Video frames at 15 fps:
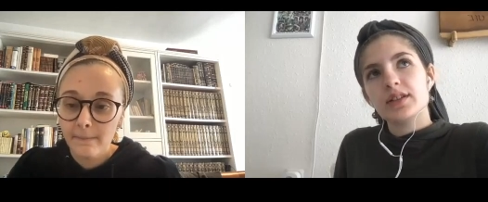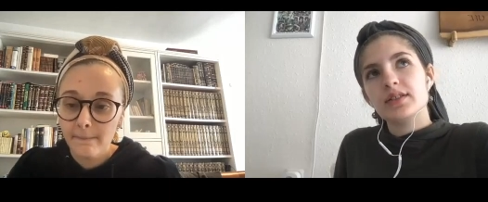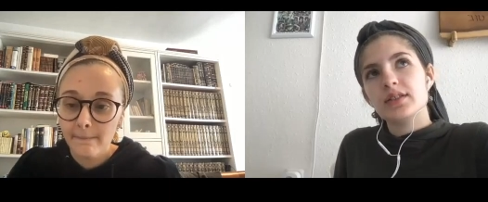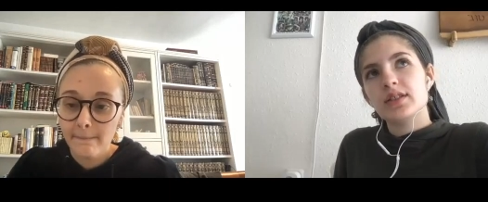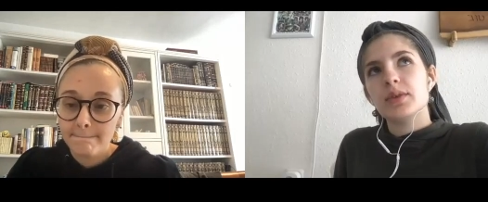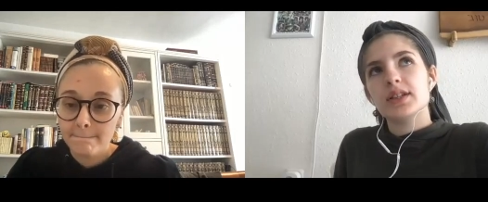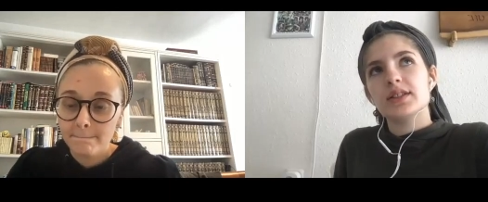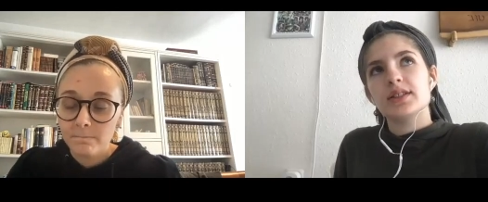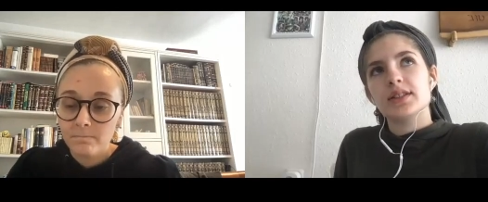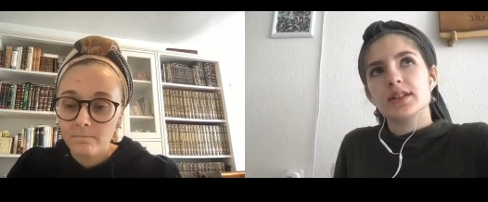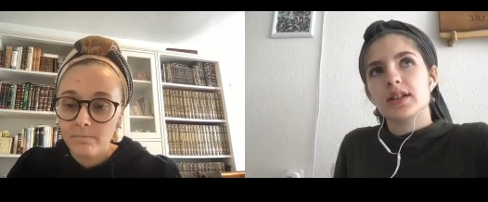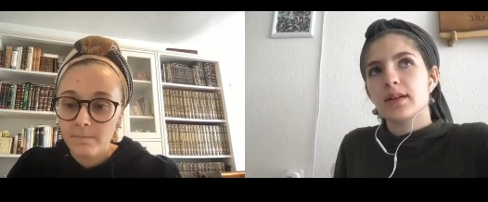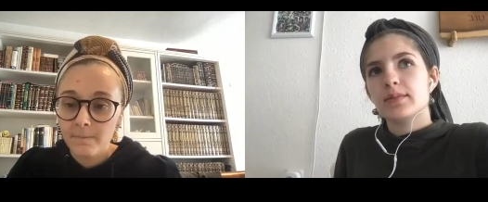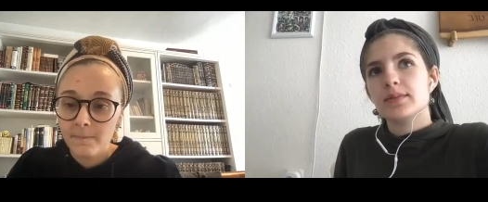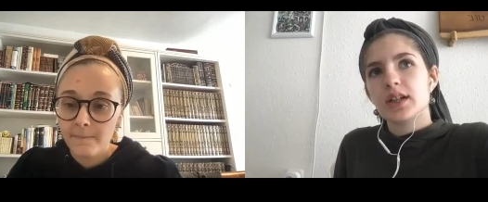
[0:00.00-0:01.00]
Speaker 1: it when it doesn't
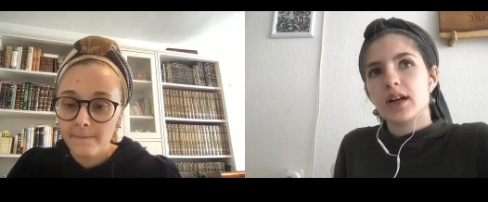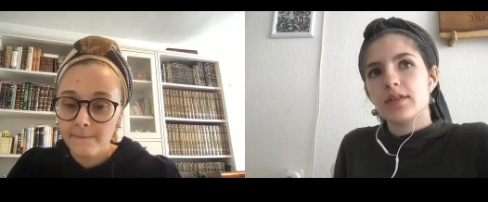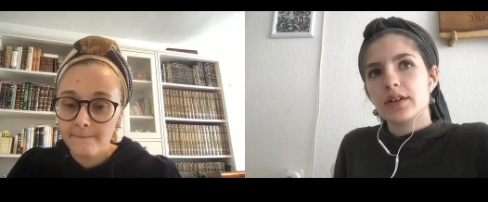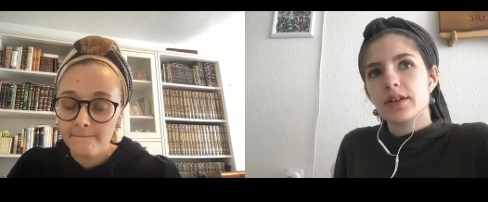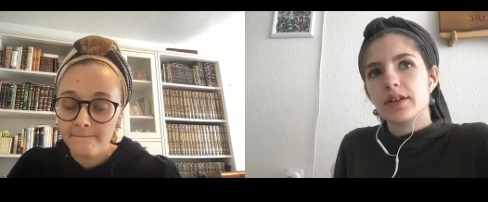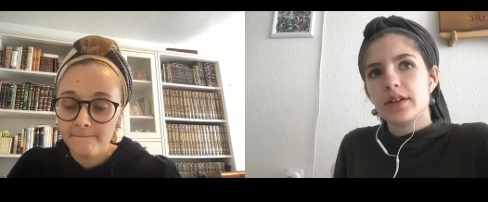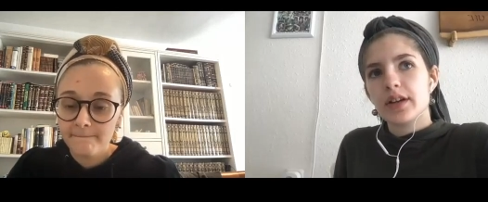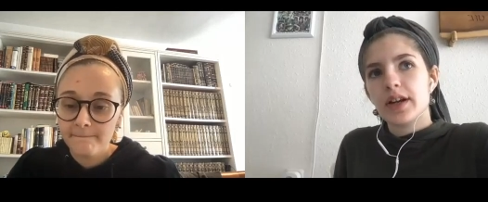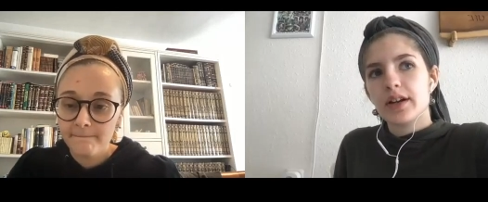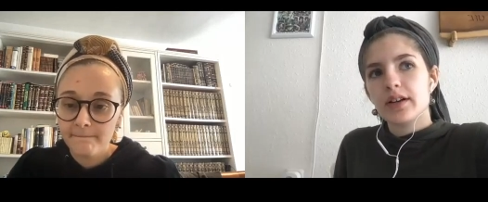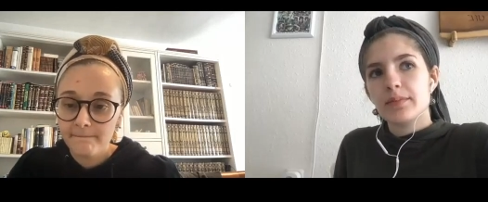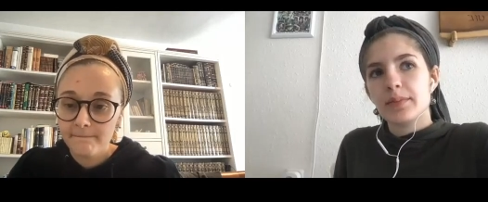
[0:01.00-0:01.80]
come to covering your hair?